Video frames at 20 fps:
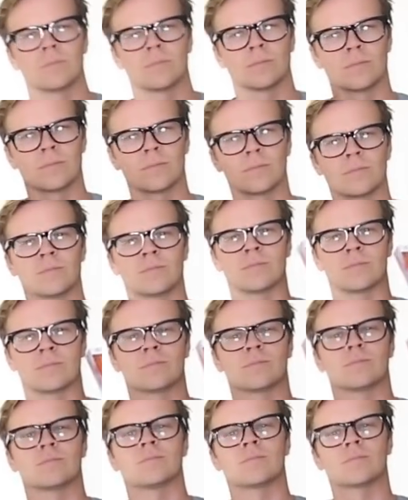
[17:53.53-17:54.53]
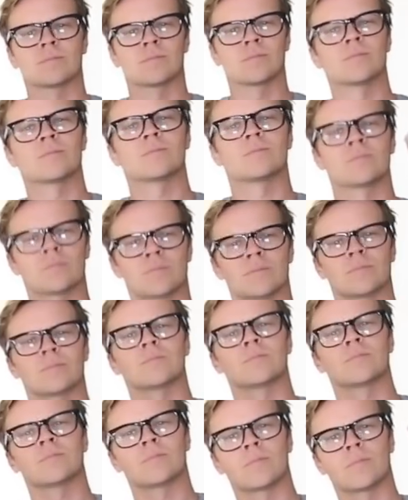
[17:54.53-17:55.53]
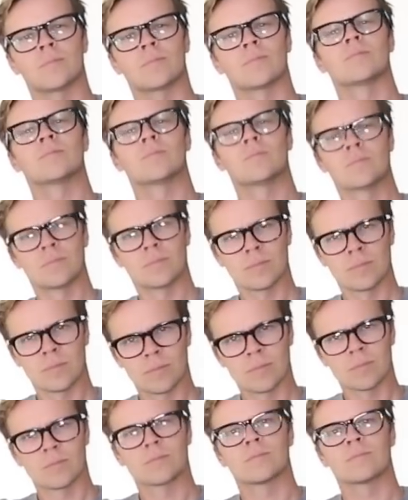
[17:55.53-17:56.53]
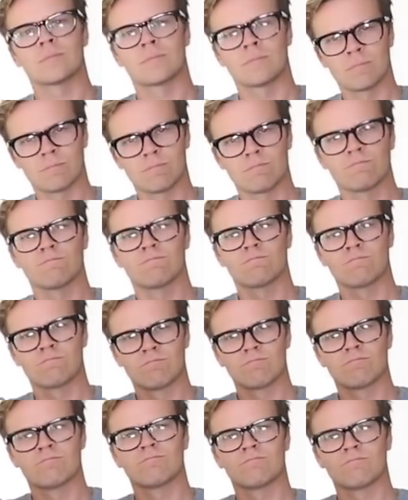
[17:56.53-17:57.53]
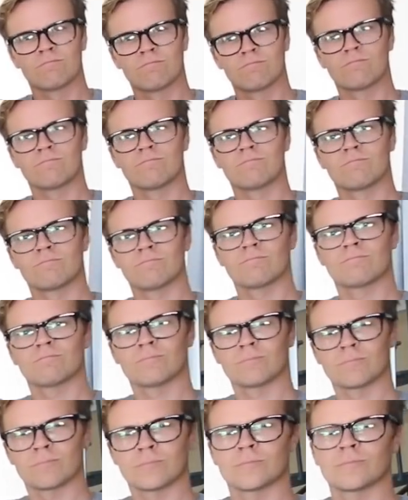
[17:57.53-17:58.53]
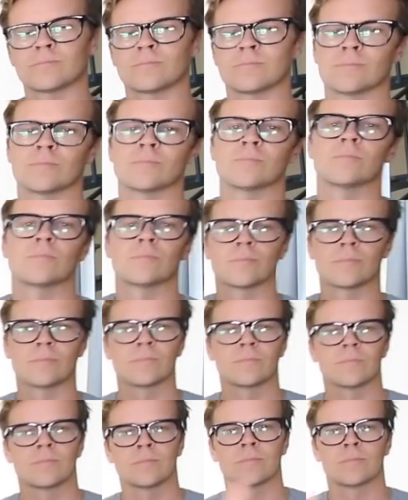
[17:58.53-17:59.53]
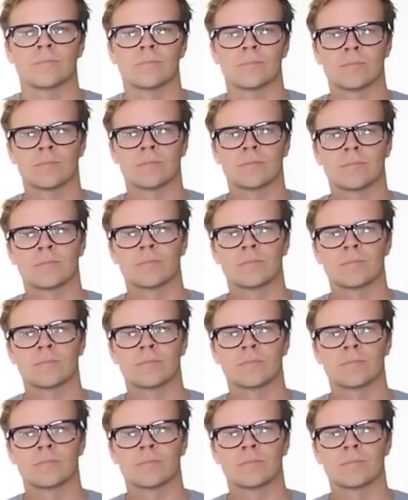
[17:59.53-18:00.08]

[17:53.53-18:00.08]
[no speech]